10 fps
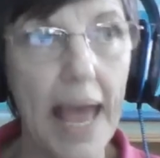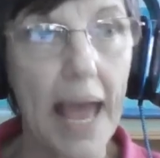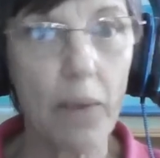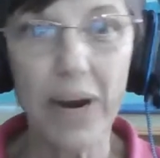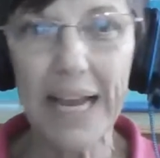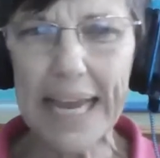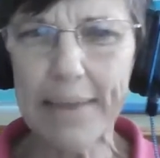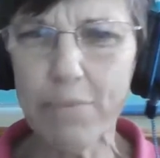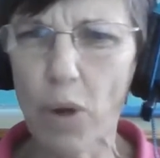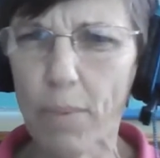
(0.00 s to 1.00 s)
And when I
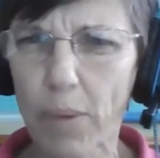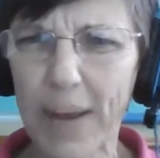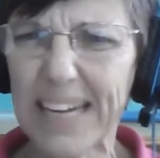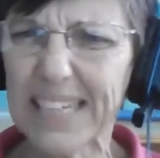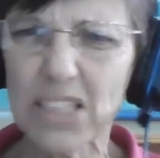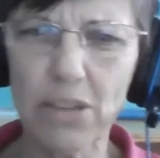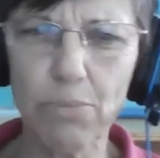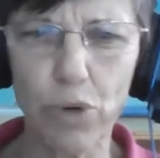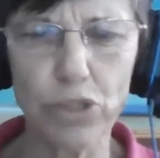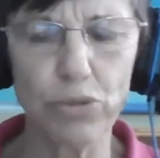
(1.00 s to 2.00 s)
came home, I went into the
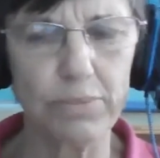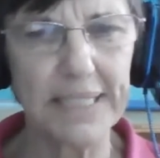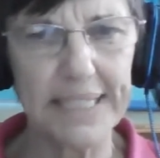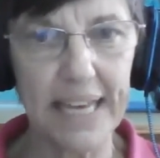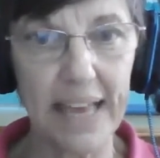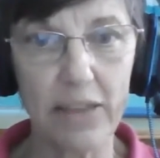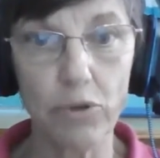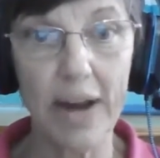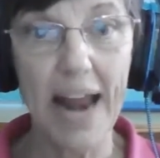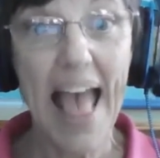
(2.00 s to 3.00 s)
boys' room to see how they were
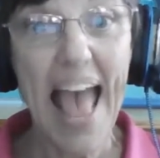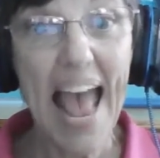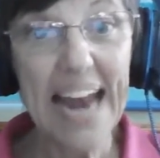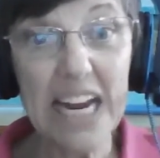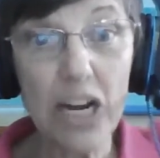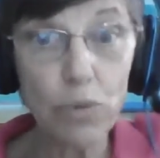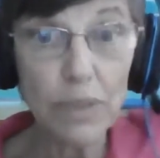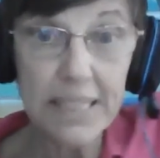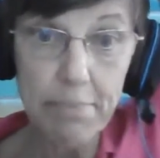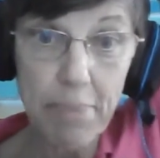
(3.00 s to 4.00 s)
doing. And here
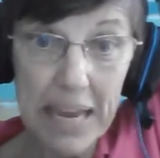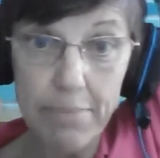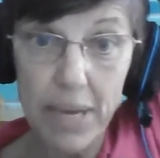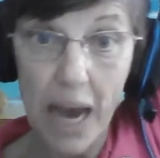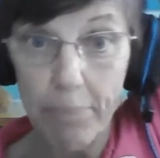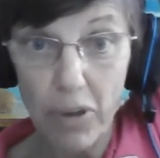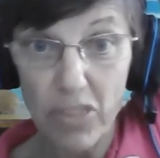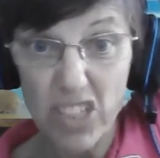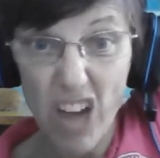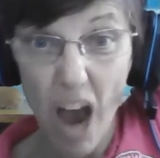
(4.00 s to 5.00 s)
was the baby up on
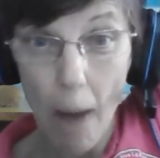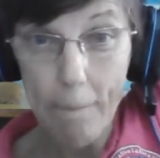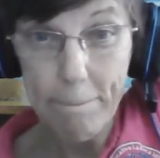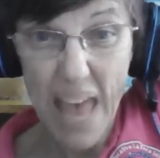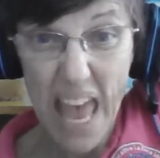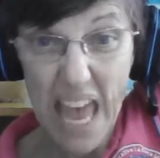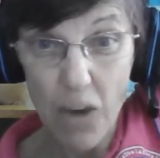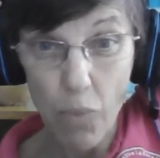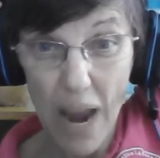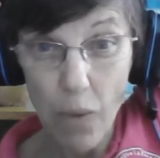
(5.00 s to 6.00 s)
the top
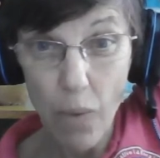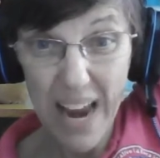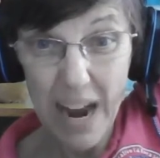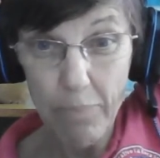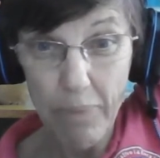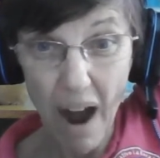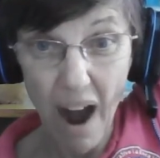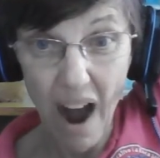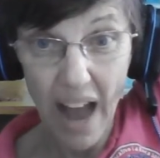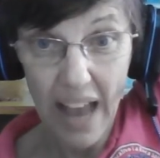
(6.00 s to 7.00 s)
bed, way, way up
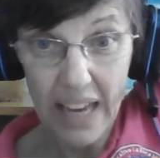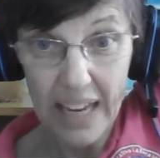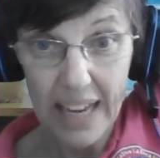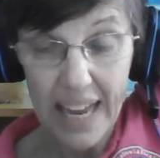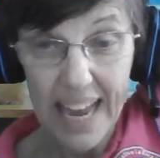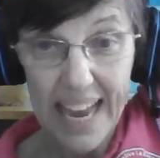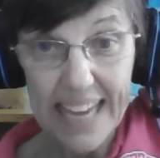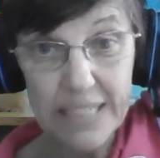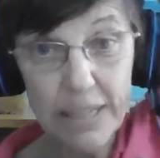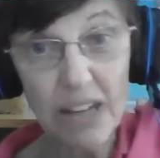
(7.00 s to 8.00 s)
high.
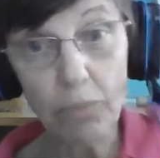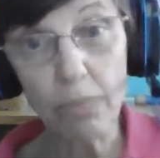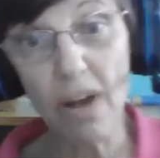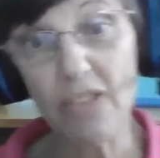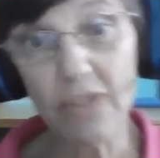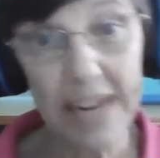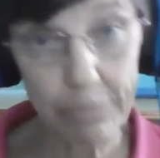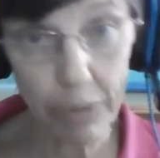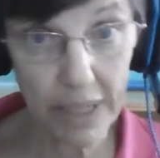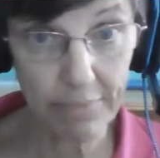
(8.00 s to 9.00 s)
His little brother had
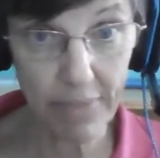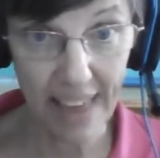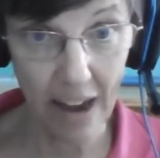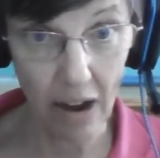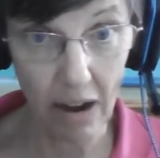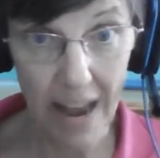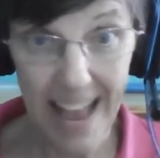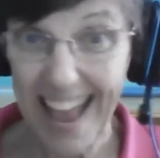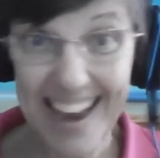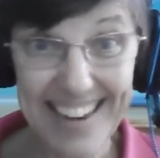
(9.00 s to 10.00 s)
put him there,
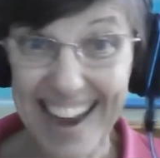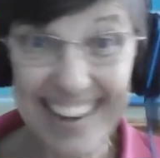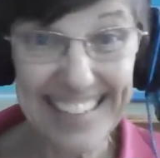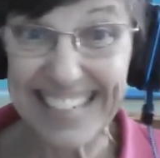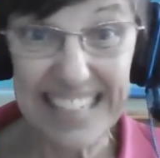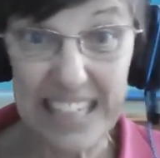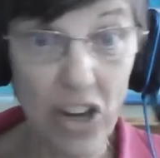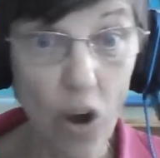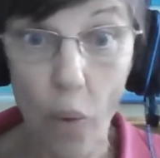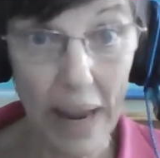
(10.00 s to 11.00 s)
and Daddy didn't
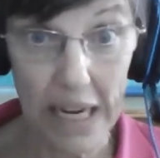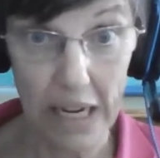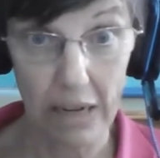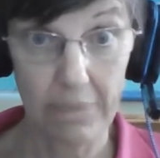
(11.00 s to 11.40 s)
know it.